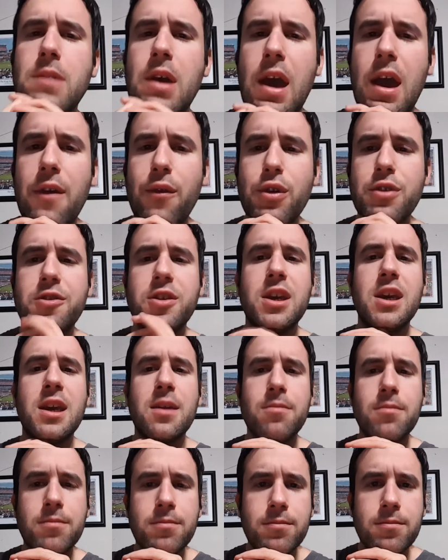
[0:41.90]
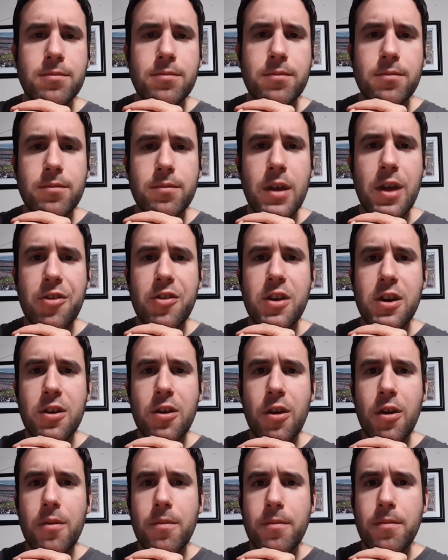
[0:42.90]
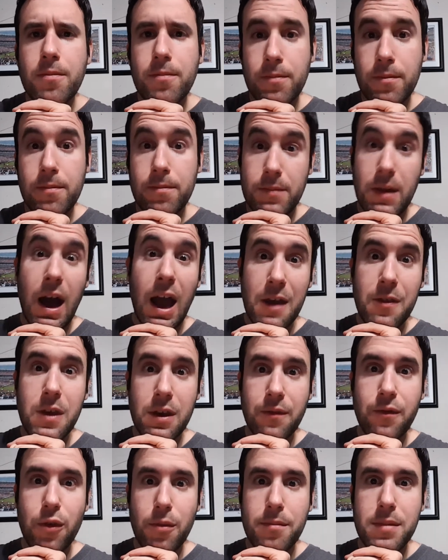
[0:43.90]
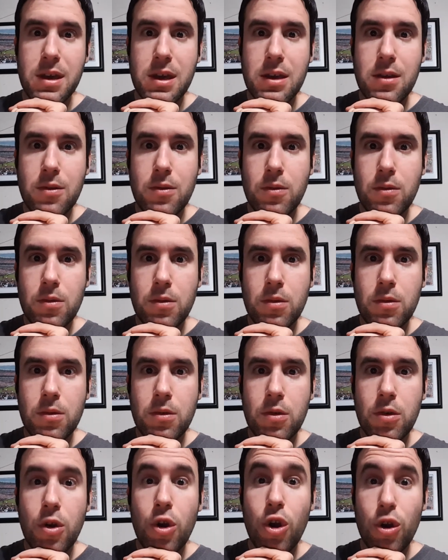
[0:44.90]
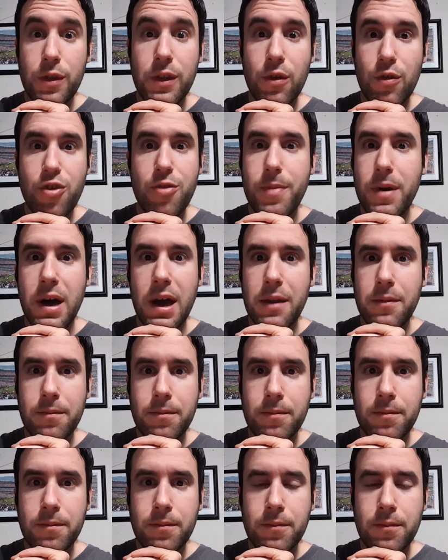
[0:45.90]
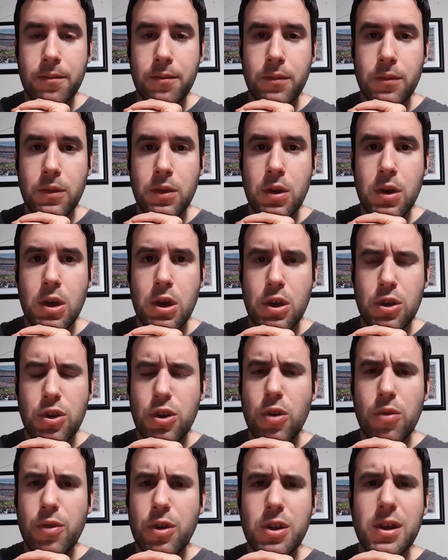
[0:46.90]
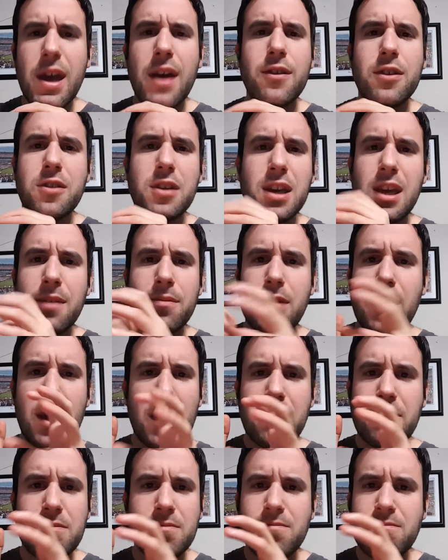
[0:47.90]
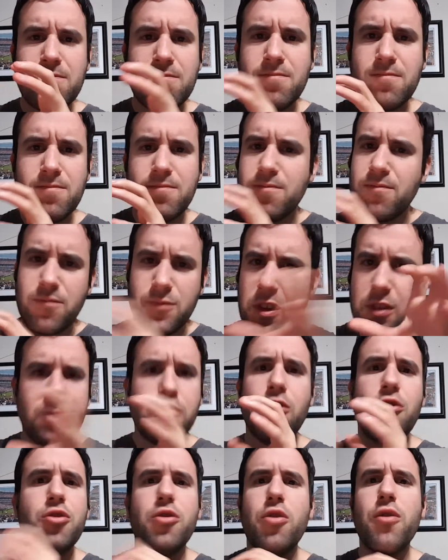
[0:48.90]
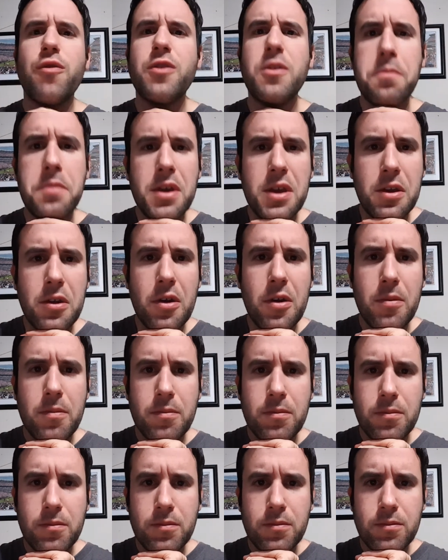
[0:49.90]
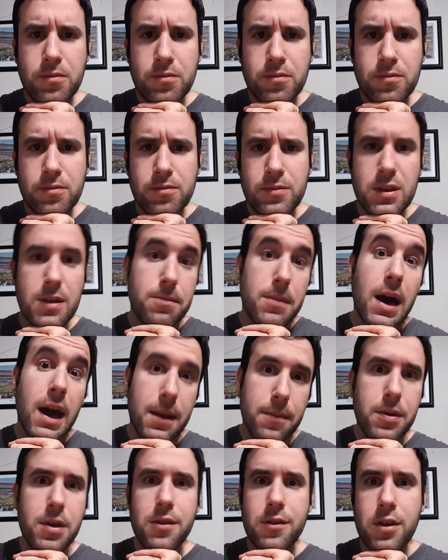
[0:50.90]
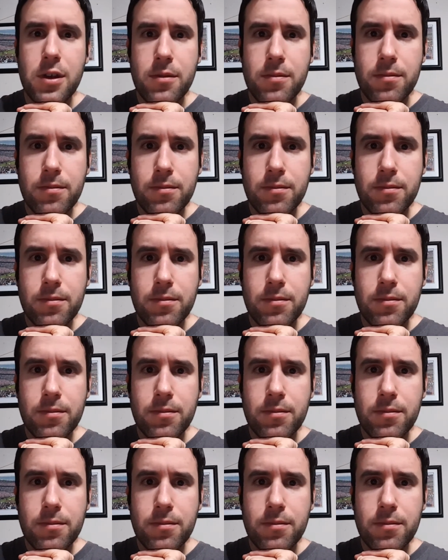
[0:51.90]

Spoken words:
Every team that's here, I think for me, earned their spot. You don't really have a team that didn't deserve to be here, in my opinion.